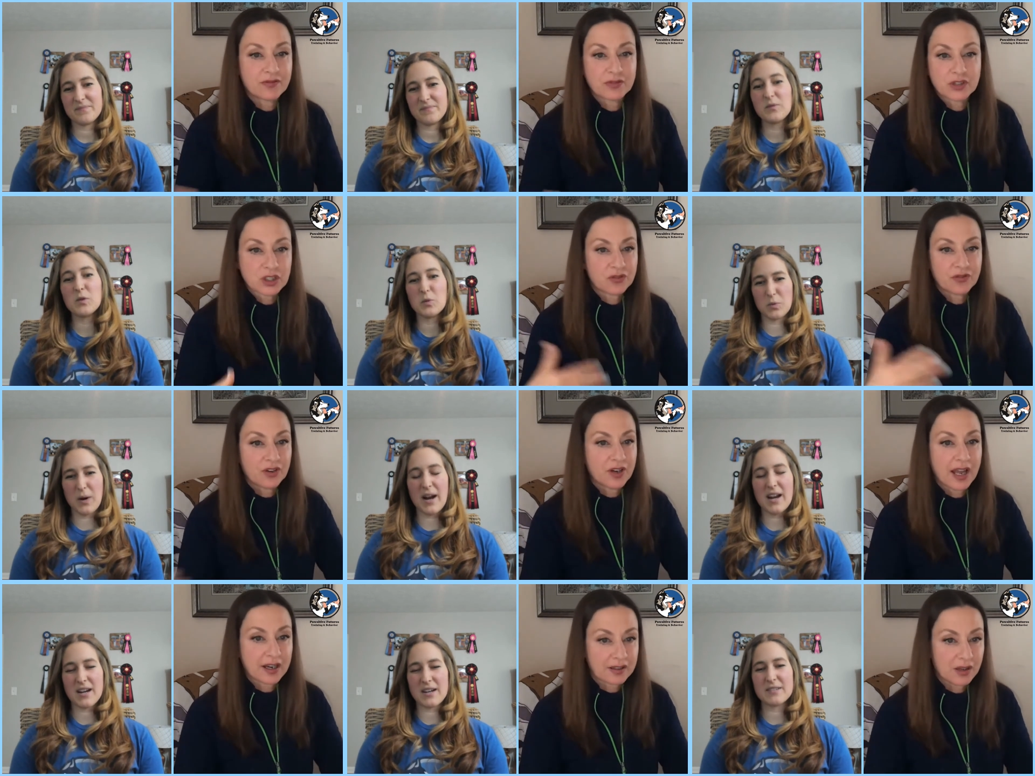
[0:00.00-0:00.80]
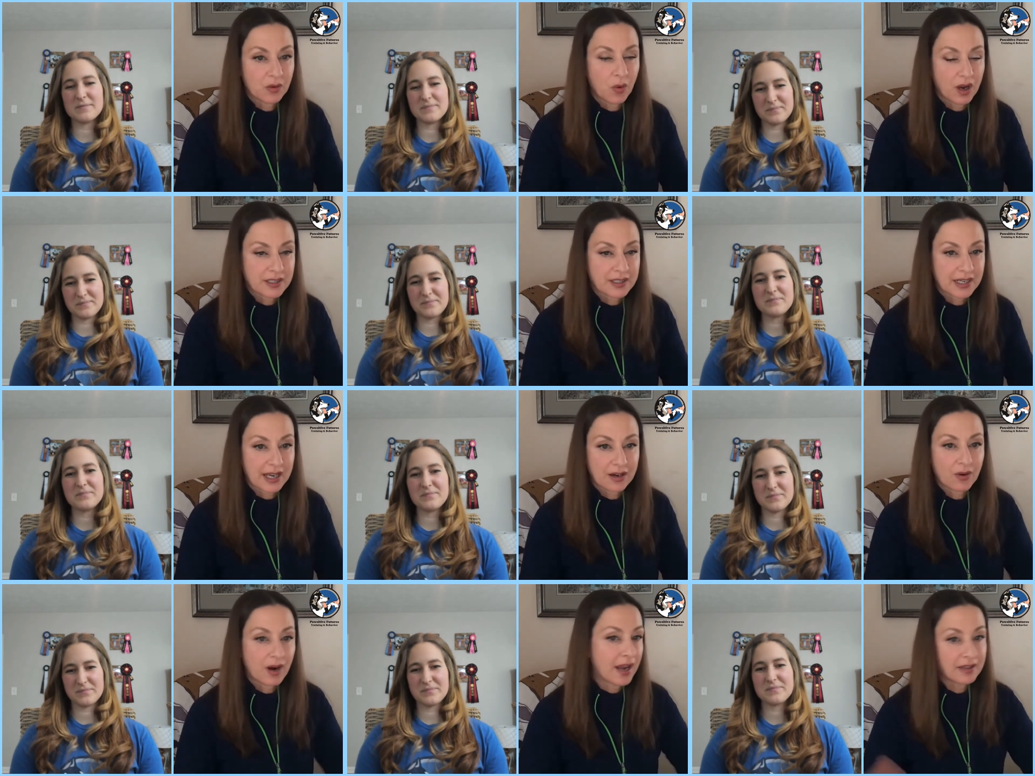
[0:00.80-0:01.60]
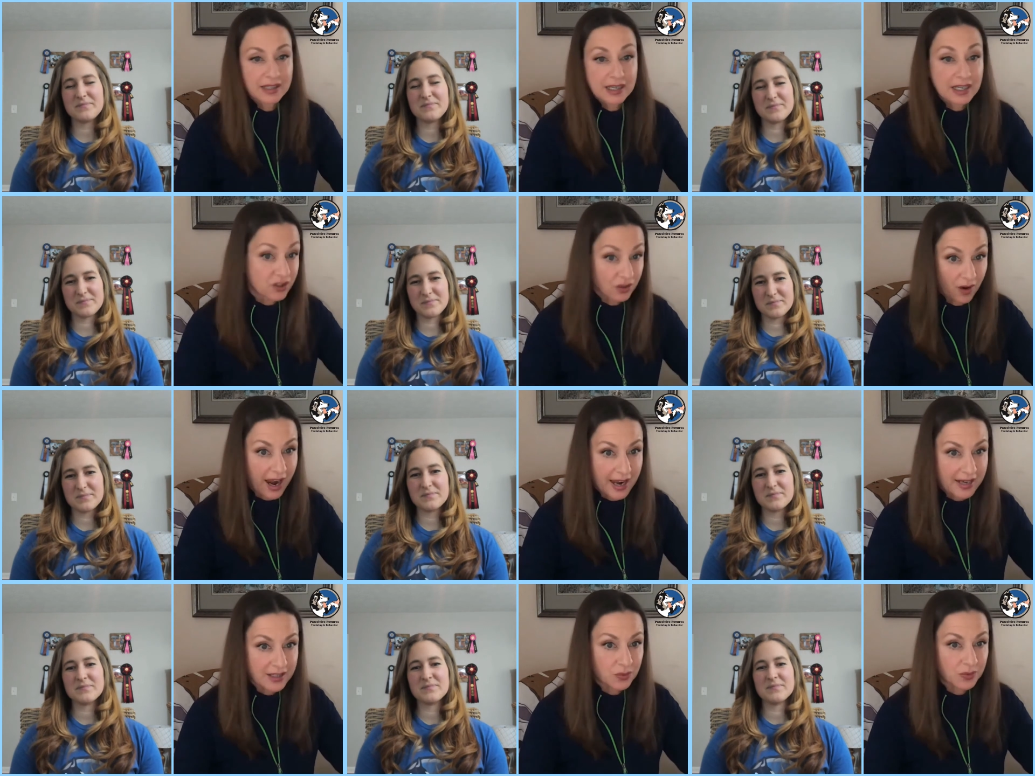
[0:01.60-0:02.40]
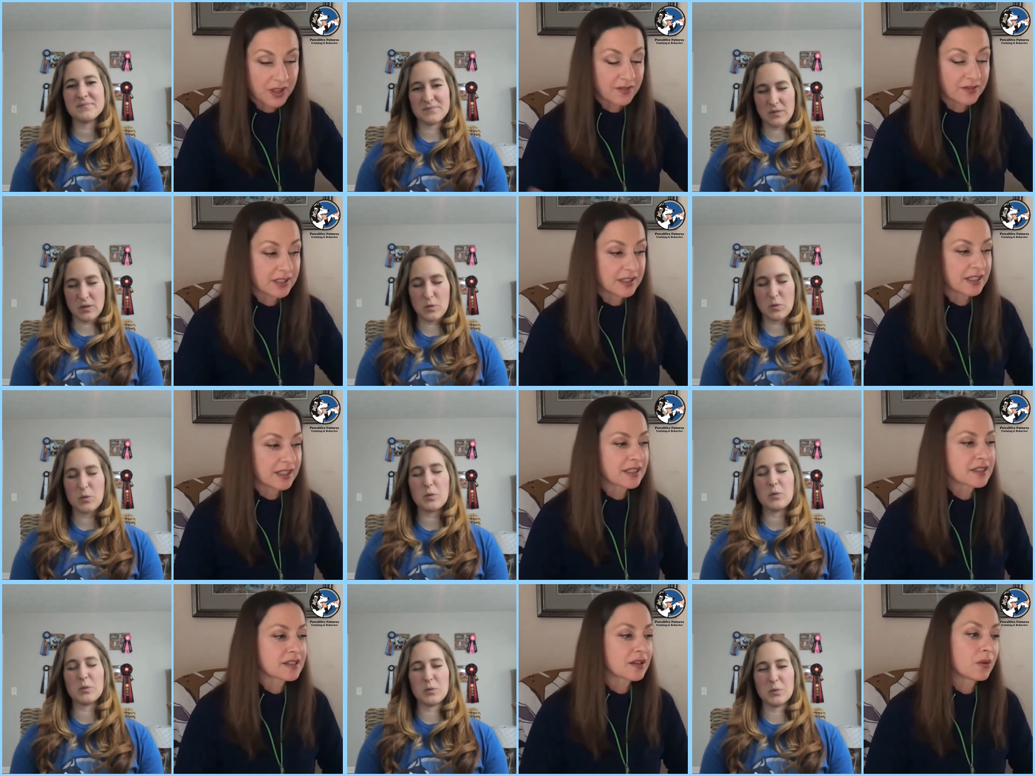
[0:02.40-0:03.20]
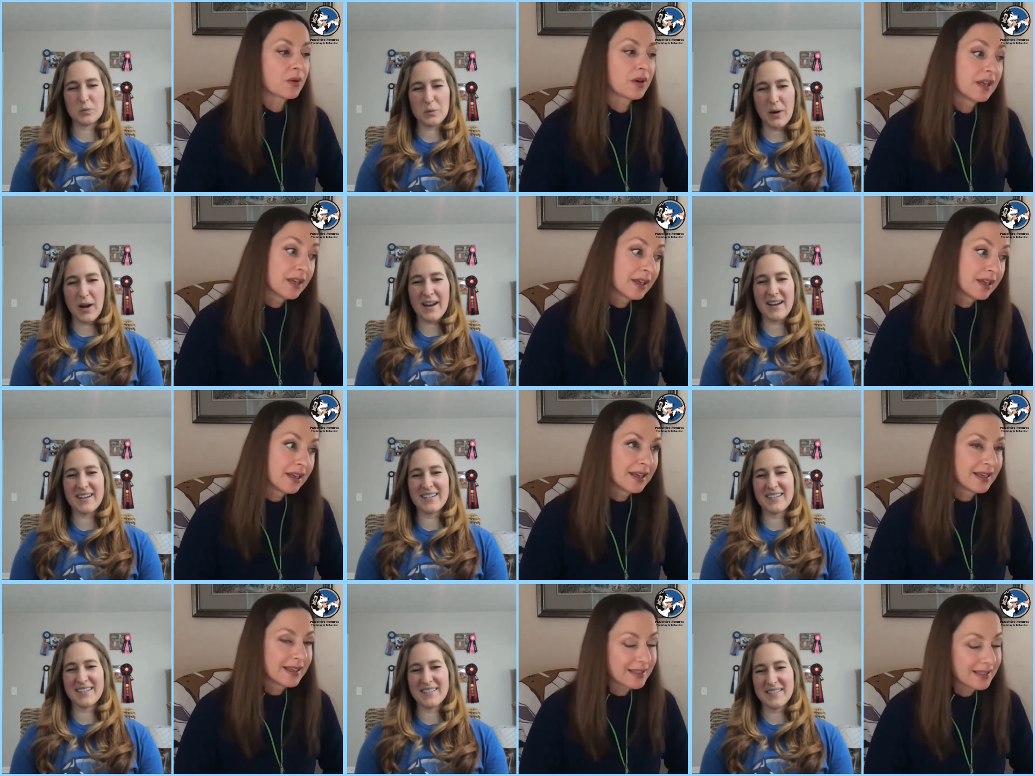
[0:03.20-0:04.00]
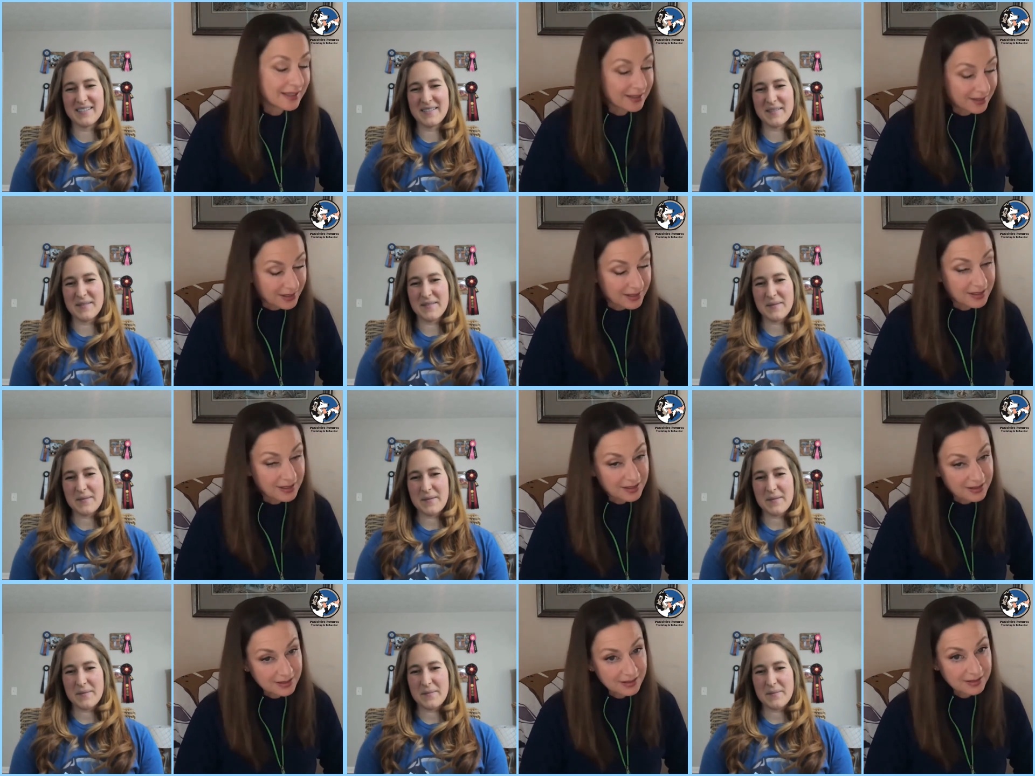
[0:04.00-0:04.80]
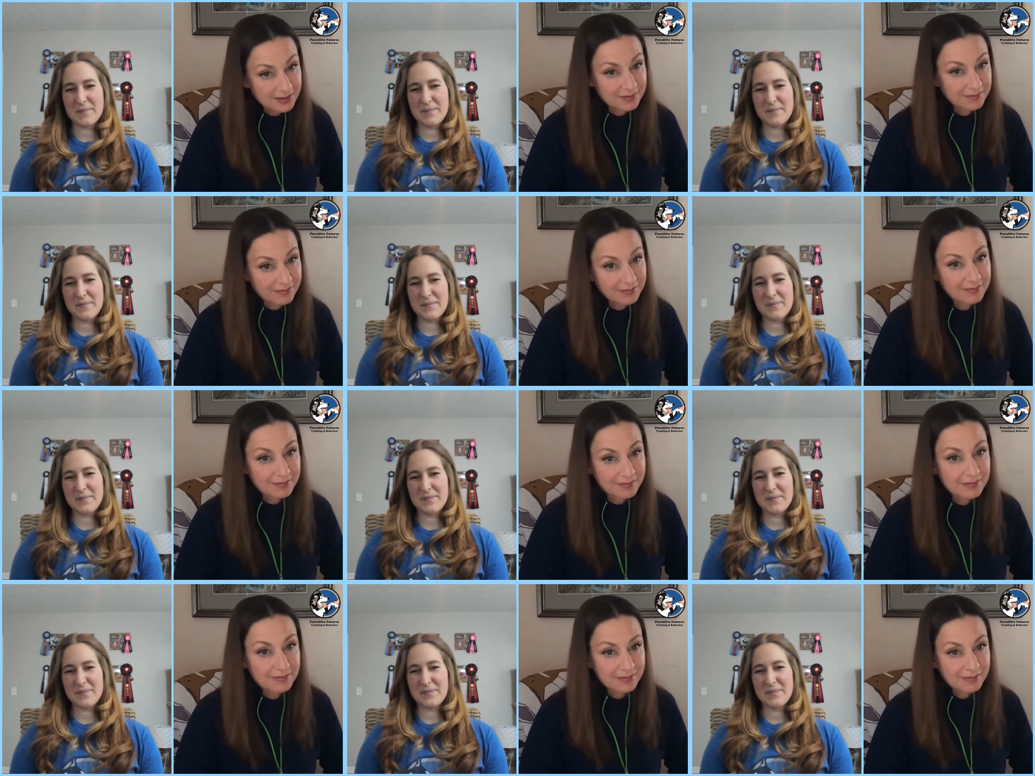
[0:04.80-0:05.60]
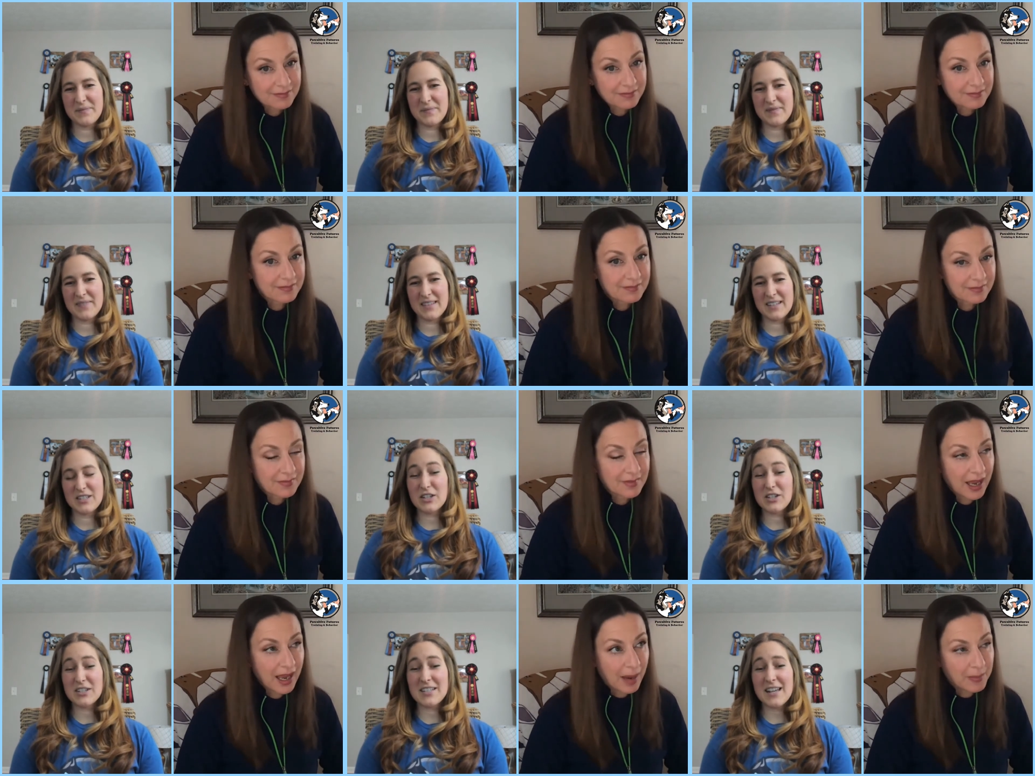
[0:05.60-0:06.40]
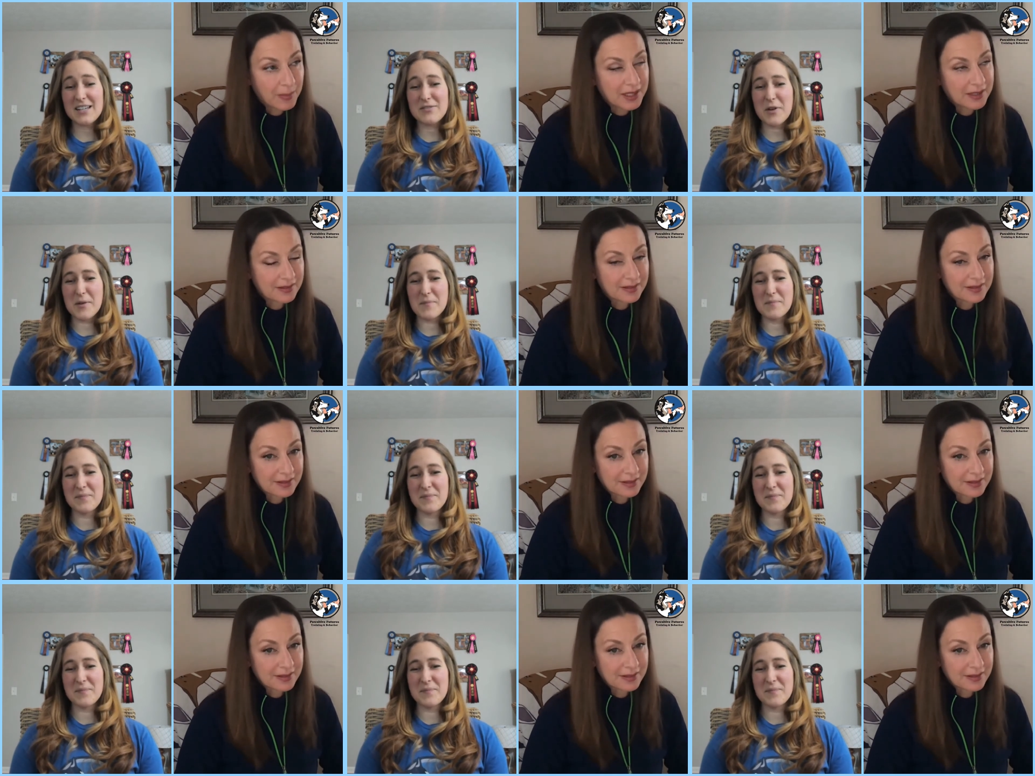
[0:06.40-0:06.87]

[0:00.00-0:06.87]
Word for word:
Speaker 1: just for right. now to get around and interact with everything. So, right this is
Speaker 2: it's a good test for them.